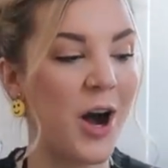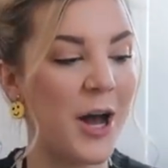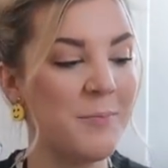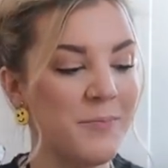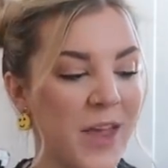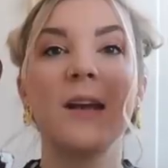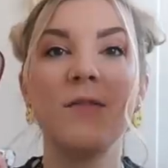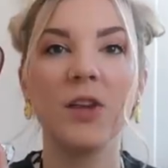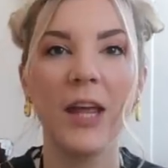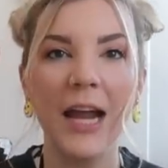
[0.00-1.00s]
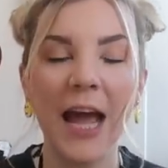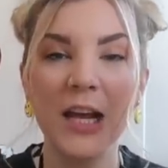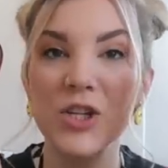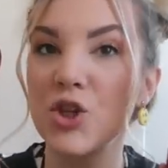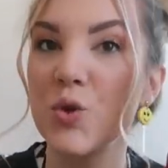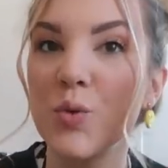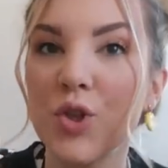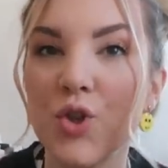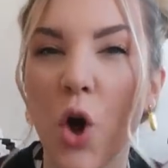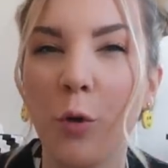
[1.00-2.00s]
on, and I feel like I could do
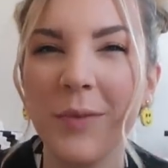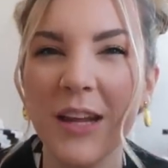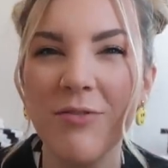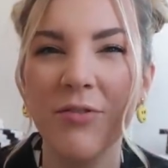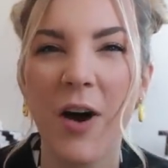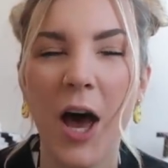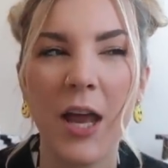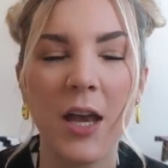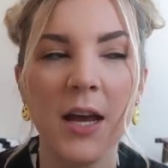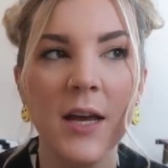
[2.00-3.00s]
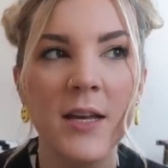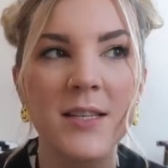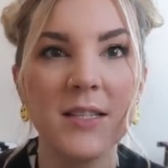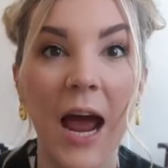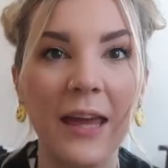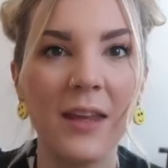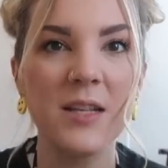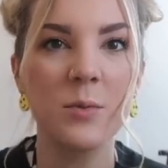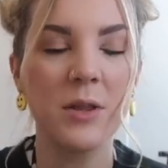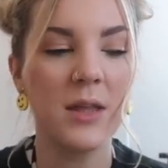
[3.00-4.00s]
so many fun
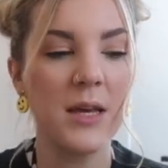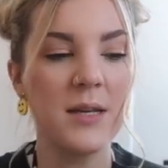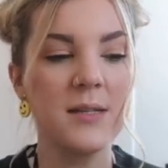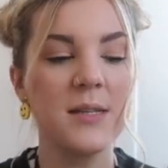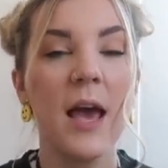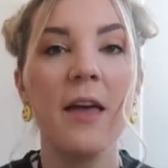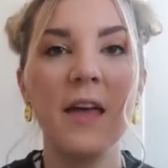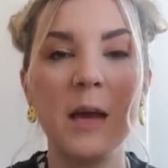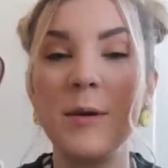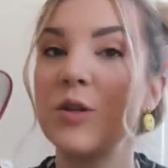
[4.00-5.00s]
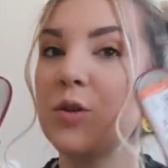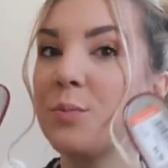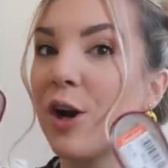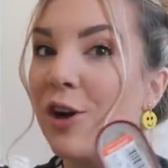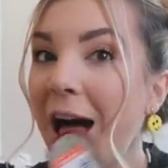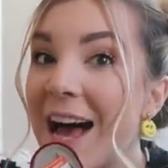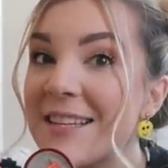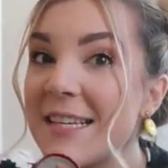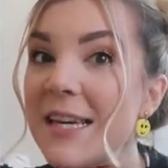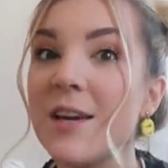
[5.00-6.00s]
stylings with these. They could be super
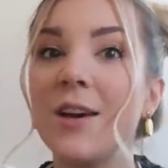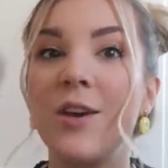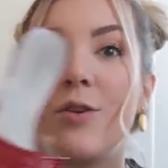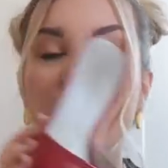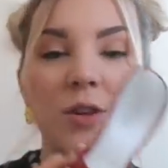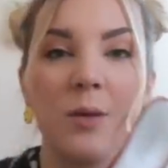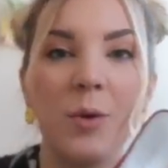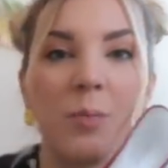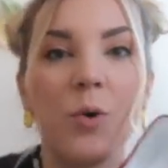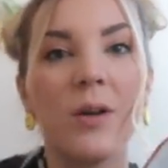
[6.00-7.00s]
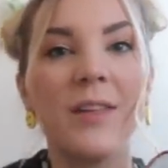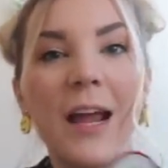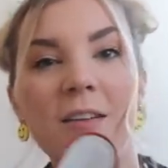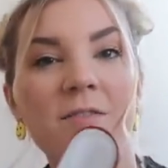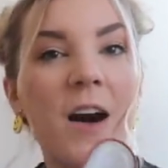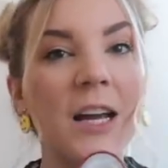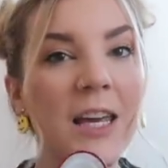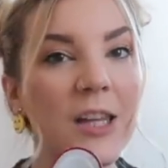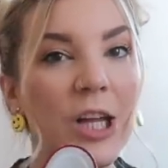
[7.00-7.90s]
classy. You could do them with more of like a funky